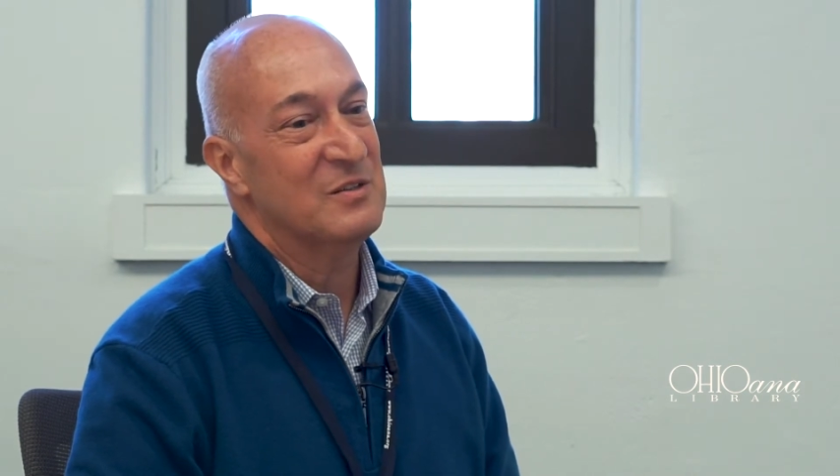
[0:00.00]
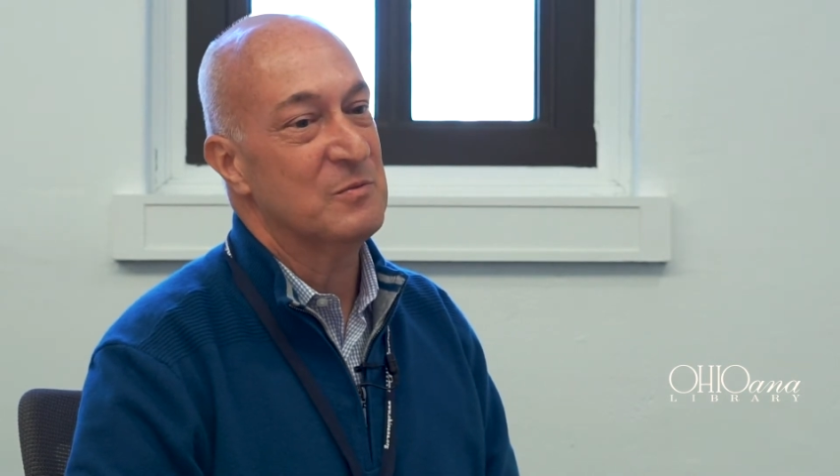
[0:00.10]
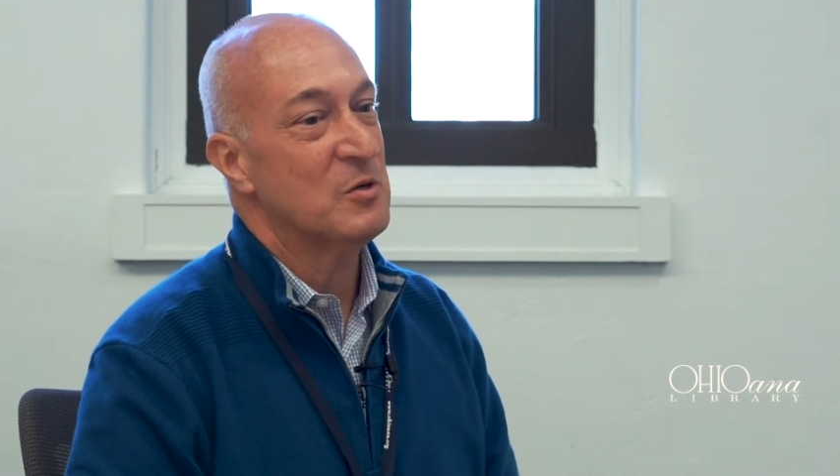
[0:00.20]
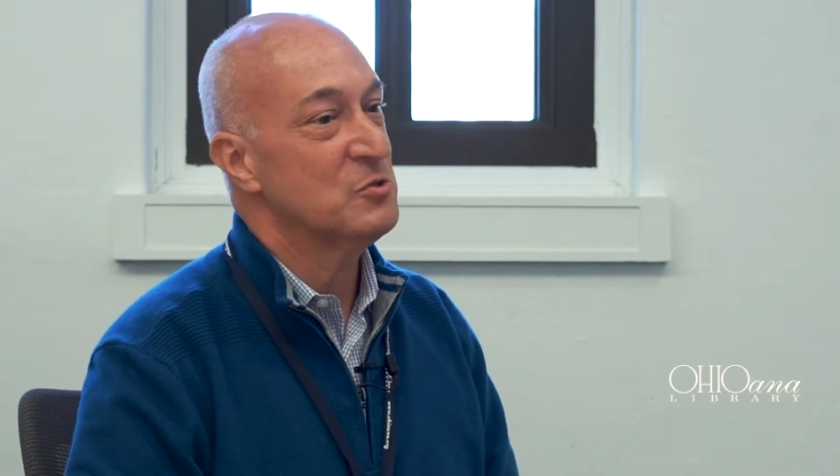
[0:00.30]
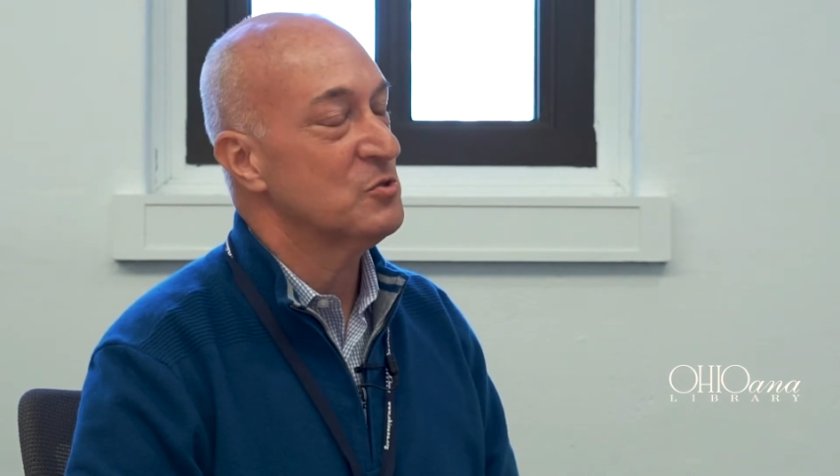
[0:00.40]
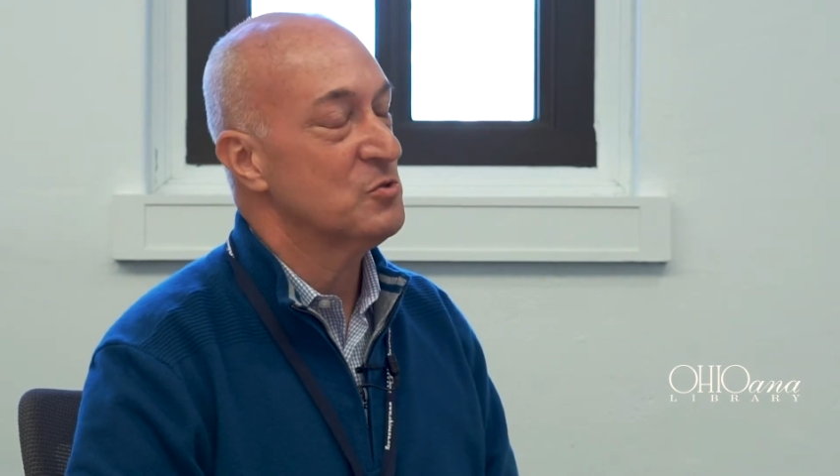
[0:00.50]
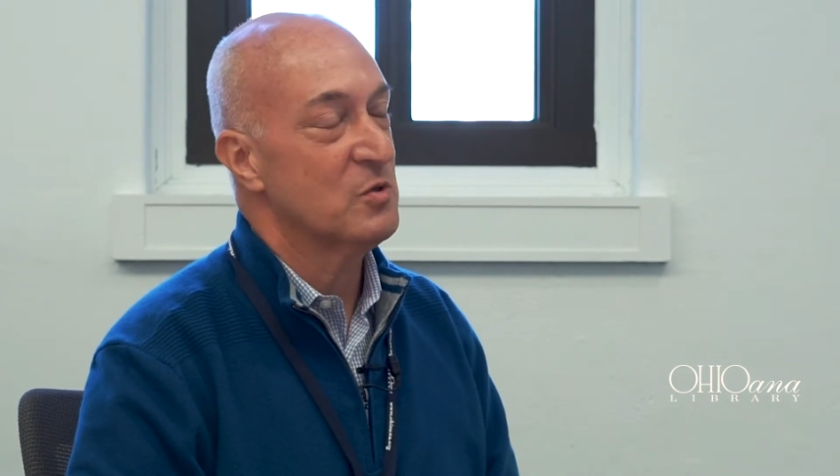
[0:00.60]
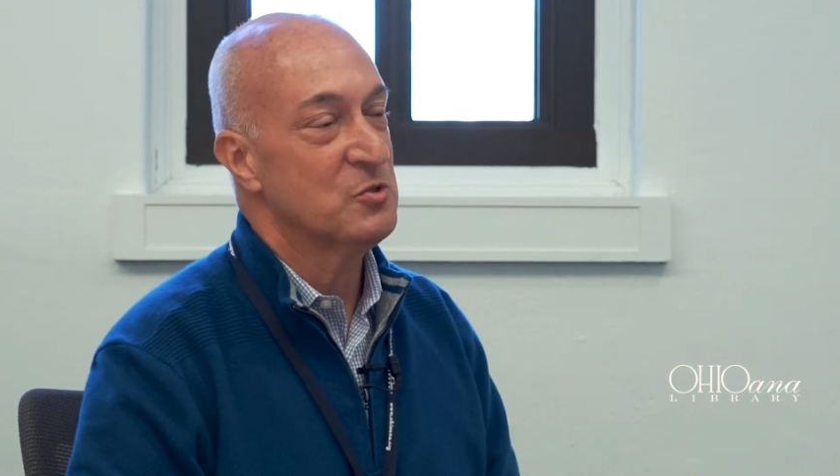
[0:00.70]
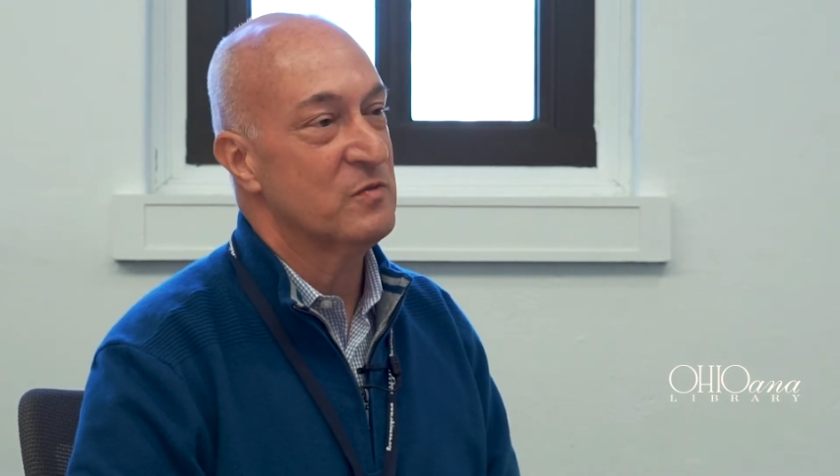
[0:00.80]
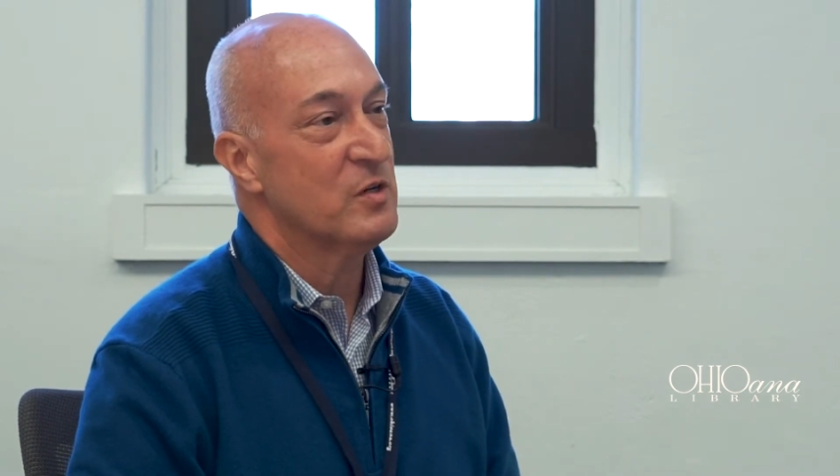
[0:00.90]
Most of the
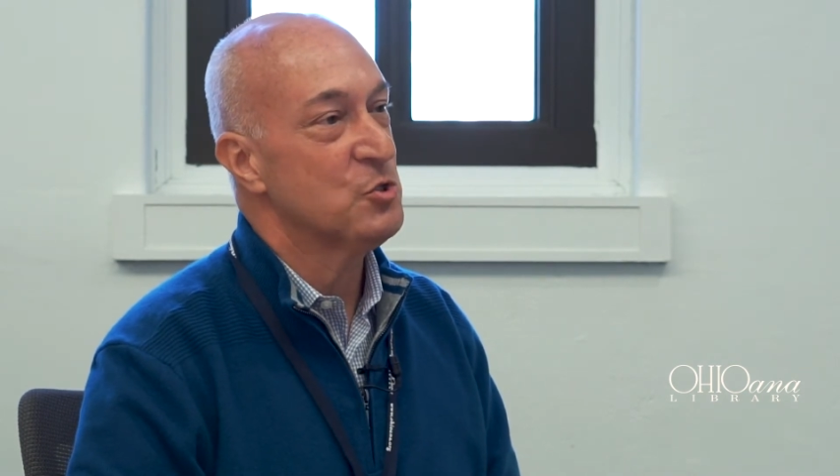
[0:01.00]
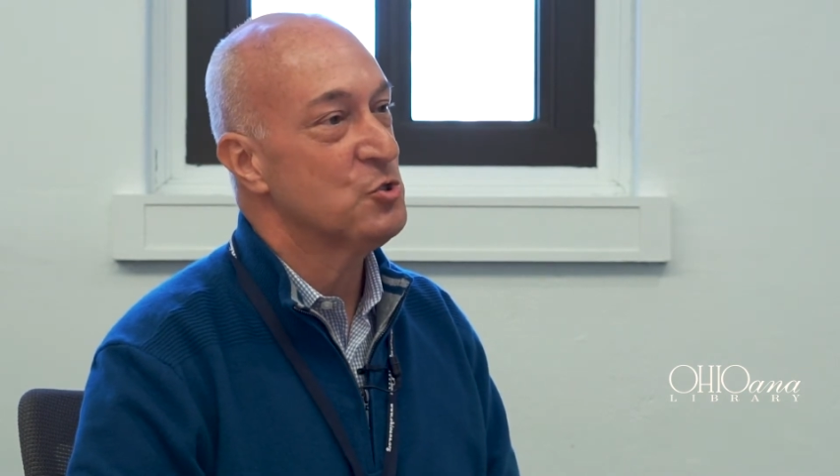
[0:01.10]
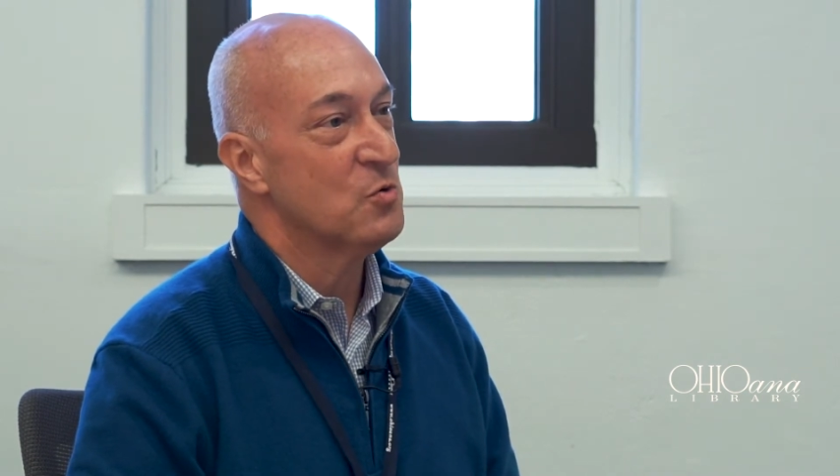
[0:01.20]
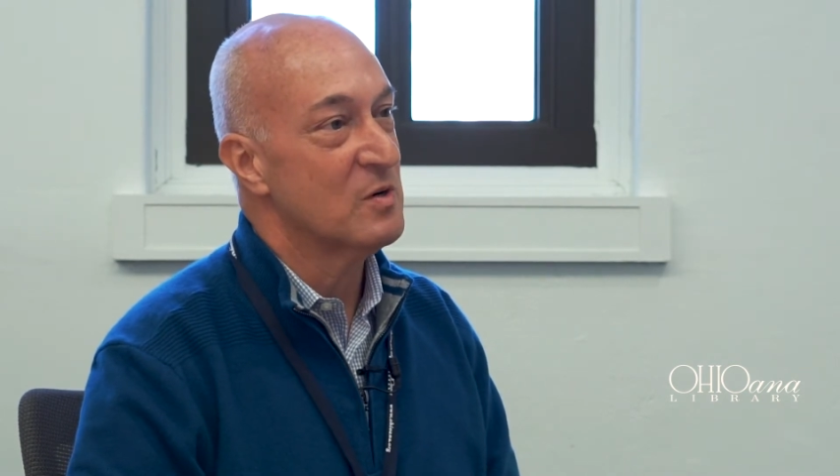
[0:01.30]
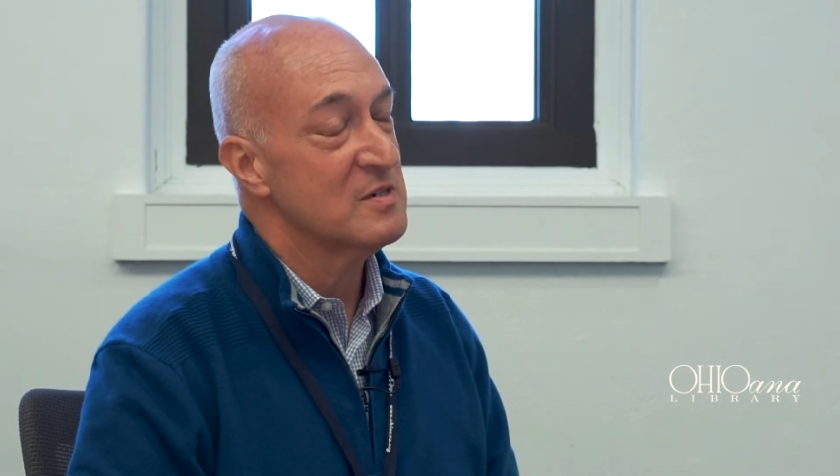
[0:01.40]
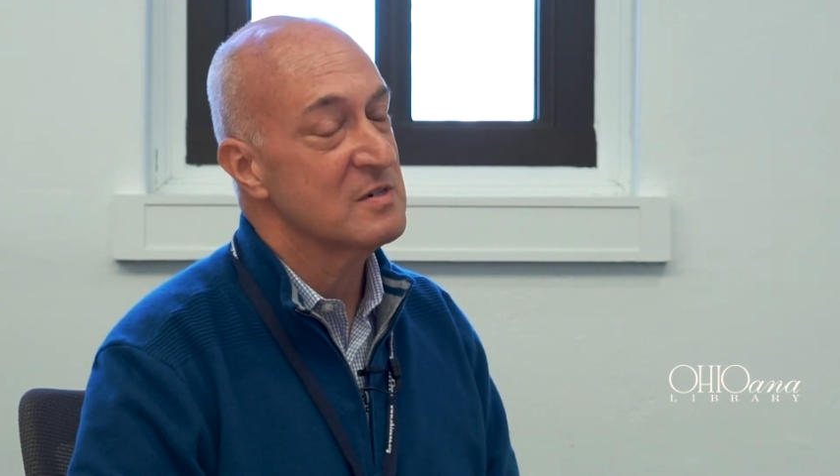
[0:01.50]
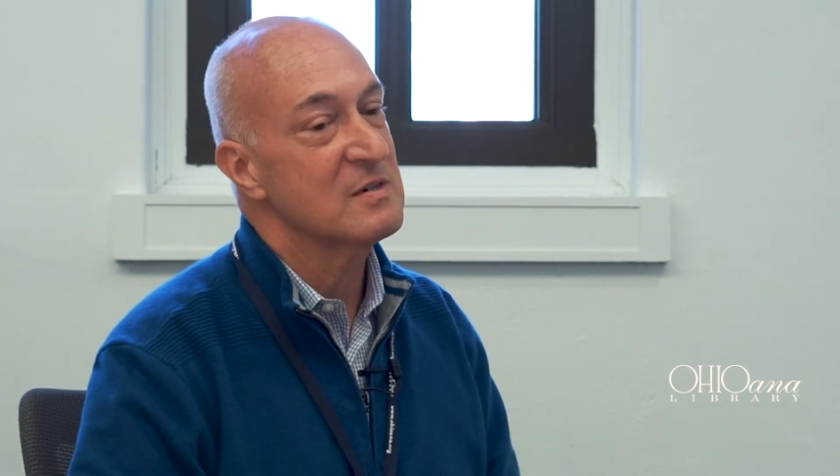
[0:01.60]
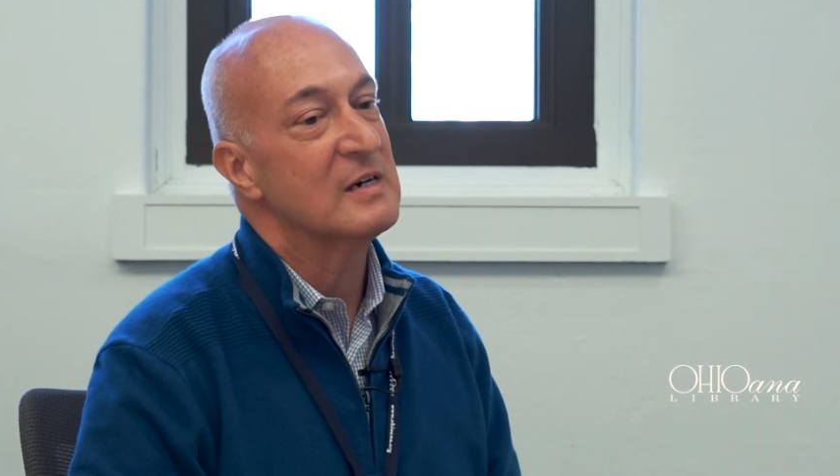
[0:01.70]
stories are very short.